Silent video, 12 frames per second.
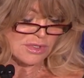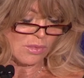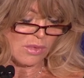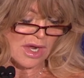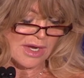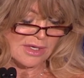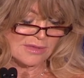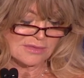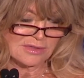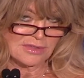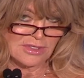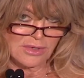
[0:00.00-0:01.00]
why
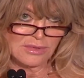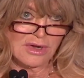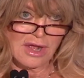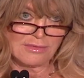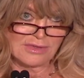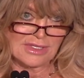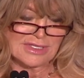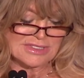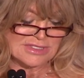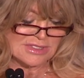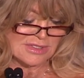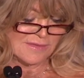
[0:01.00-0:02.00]
no
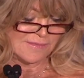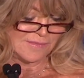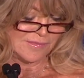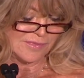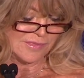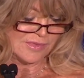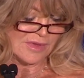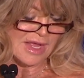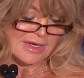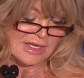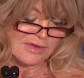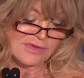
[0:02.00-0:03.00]
novelist,
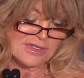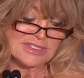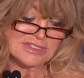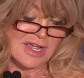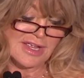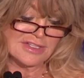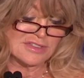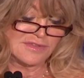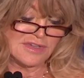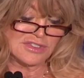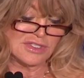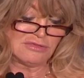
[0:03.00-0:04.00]
not even a science
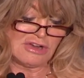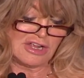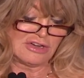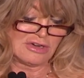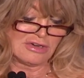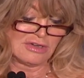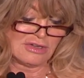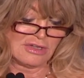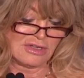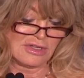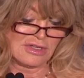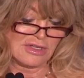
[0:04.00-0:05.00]
fiction writer,
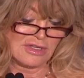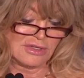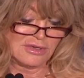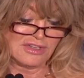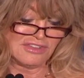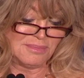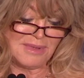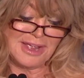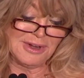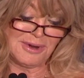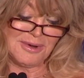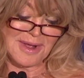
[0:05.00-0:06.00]
could have
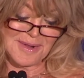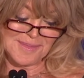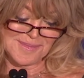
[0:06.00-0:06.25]
made her up.